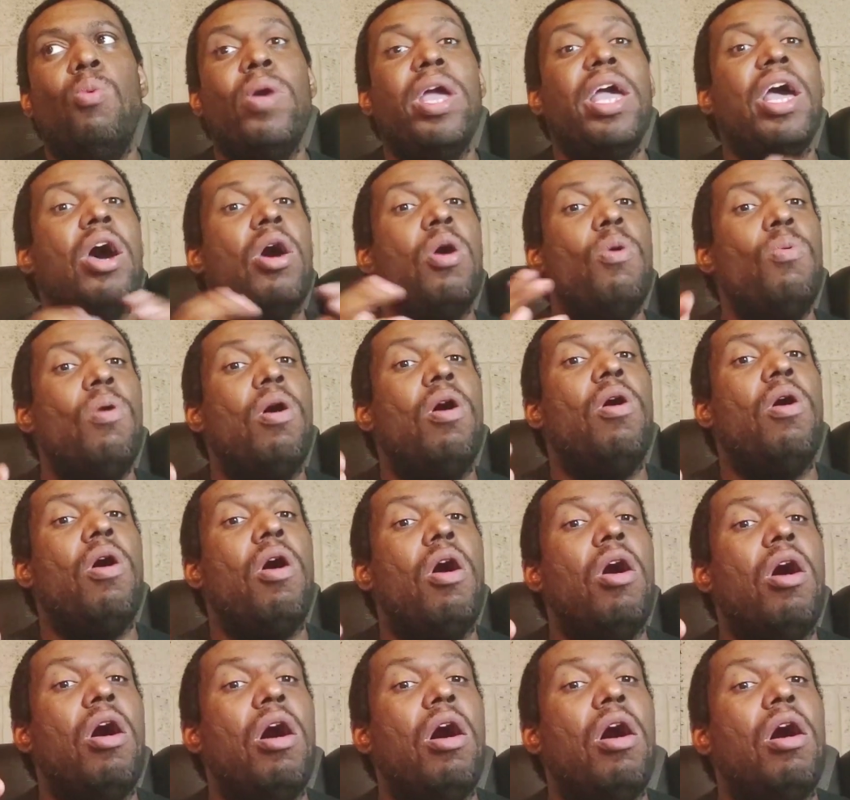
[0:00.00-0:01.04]
we don't want
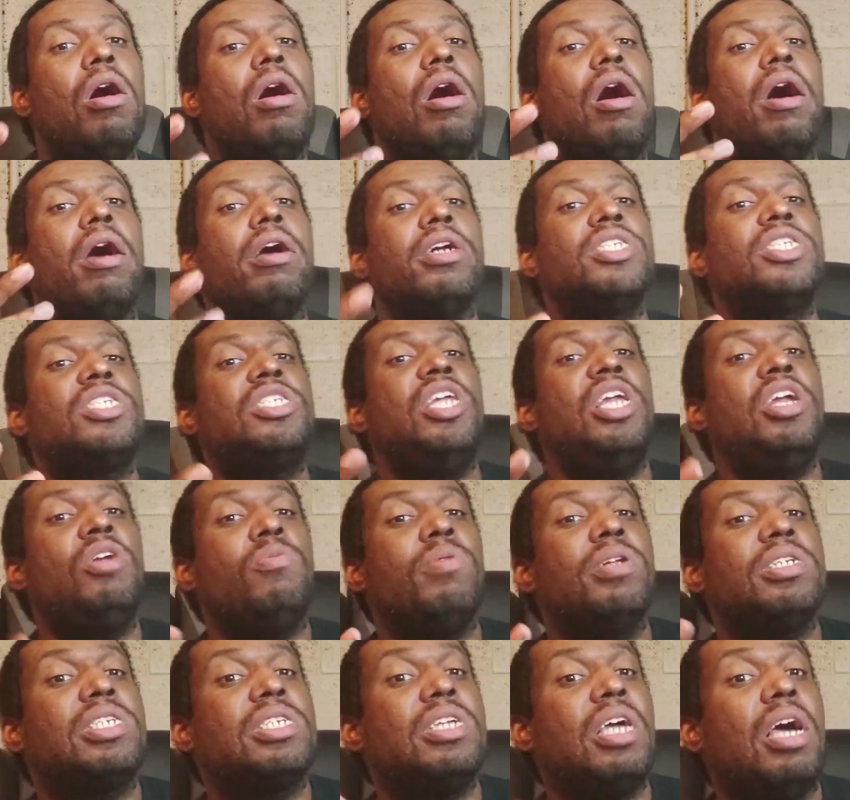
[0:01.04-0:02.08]
all our secrets